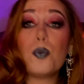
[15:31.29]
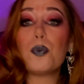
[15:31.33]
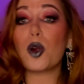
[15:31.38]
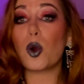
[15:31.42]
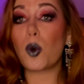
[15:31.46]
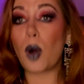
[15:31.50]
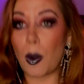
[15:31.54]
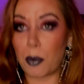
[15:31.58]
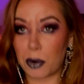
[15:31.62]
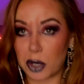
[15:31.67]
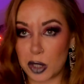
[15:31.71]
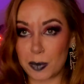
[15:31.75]

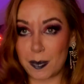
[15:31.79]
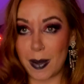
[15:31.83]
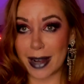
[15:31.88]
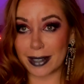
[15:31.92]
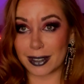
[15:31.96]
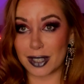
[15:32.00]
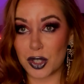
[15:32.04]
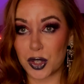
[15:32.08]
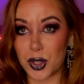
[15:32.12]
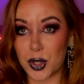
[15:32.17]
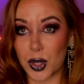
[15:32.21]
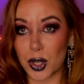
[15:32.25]

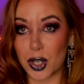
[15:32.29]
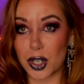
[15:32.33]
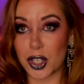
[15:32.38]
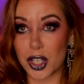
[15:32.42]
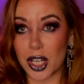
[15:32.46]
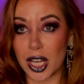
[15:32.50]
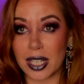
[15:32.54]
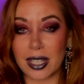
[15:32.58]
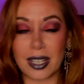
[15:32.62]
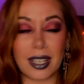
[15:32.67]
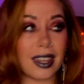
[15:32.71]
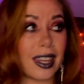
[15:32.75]
well-respected
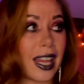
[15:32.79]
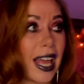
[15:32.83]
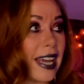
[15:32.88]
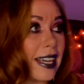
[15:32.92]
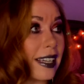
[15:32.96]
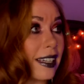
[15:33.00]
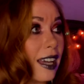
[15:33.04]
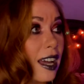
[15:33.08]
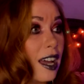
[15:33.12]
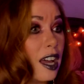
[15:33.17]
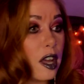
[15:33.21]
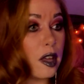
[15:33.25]
surgeon.
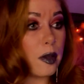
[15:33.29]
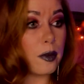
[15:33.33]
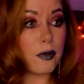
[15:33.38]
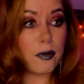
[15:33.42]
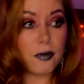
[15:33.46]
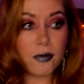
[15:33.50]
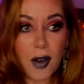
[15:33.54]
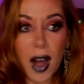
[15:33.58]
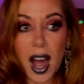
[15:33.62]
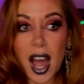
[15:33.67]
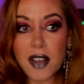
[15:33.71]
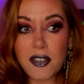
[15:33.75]
Like
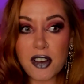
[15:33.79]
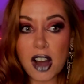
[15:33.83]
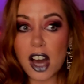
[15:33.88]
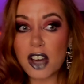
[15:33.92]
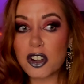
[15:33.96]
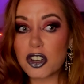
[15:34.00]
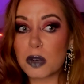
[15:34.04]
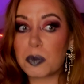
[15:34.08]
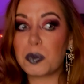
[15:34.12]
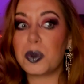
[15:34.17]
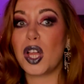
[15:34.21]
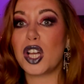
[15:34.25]

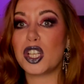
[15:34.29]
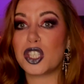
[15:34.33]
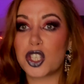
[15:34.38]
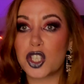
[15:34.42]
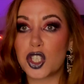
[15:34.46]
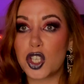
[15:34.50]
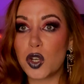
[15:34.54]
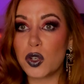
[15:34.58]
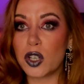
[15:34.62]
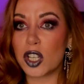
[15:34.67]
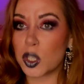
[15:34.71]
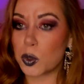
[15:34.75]
500 plus
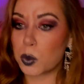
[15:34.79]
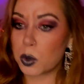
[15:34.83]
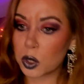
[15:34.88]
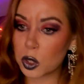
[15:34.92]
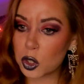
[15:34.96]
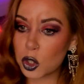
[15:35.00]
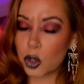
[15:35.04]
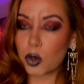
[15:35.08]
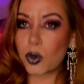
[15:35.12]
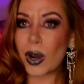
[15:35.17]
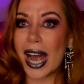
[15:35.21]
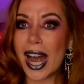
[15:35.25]
students would
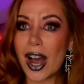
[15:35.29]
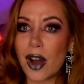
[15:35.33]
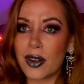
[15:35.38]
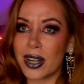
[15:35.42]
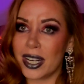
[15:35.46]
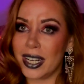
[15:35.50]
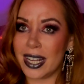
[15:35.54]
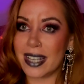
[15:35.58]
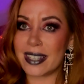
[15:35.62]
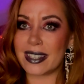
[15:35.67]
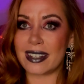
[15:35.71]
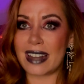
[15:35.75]
crowd
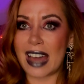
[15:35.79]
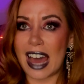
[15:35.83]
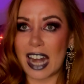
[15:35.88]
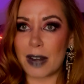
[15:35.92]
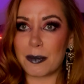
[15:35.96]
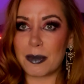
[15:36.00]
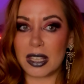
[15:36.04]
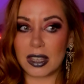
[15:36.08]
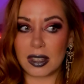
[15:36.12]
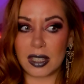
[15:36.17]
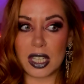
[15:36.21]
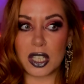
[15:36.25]
in his
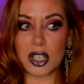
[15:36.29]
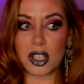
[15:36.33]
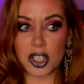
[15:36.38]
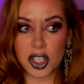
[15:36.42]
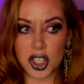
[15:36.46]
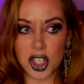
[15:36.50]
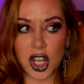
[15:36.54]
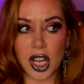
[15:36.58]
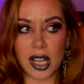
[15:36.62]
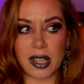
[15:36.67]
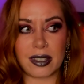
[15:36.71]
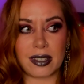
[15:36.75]
anatomy theater
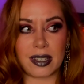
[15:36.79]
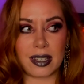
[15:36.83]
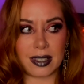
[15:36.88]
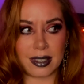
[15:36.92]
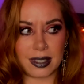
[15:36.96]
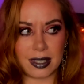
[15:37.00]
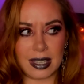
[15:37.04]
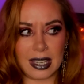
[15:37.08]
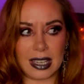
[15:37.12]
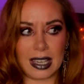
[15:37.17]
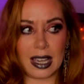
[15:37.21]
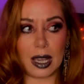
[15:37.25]
just to
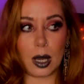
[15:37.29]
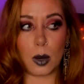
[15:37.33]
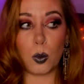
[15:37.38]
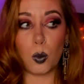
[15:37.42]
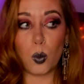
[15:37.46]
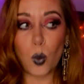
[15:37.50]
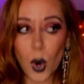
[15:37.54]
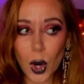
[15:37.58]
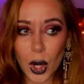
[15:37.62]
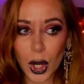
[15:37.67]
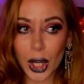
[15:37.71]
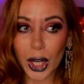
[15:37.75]
see
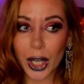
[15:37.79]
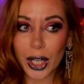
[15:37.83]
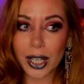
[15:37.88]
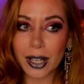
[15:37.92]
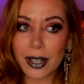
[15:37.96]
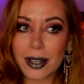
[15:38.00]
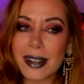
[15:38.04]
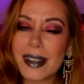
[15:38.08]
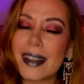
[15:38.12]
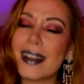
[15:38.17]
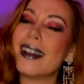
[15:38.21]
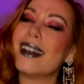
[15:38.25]
him work.
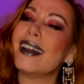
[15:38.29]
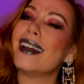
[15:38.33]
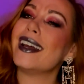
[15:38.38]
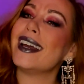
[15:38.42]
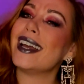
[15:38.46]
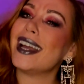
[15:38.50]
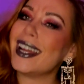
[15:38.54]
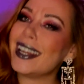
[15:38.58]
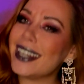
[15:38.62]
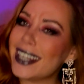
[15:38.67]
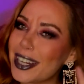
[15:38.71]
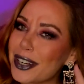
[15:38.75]

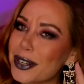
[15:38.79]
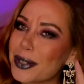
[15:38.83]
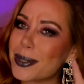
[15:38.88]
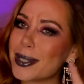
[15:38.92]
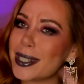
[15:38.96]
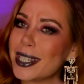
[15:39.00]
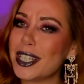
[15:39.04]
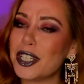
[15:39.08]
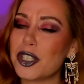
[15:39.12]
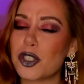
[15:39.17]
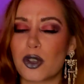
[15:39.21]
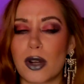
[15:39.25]
And here's
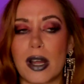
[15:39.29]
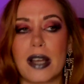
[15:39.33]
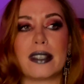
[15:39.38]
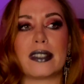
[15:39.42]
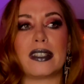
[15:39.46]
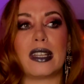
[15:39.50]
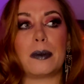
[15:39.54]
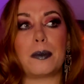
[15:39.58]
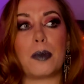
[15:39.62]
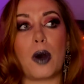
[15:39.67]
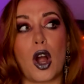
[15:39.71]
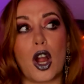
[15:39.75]
the
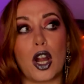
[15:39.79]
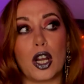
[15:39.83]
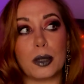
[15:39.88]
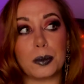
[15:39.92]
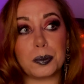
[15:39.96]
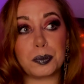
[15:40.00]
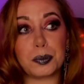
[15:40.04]
interesting part.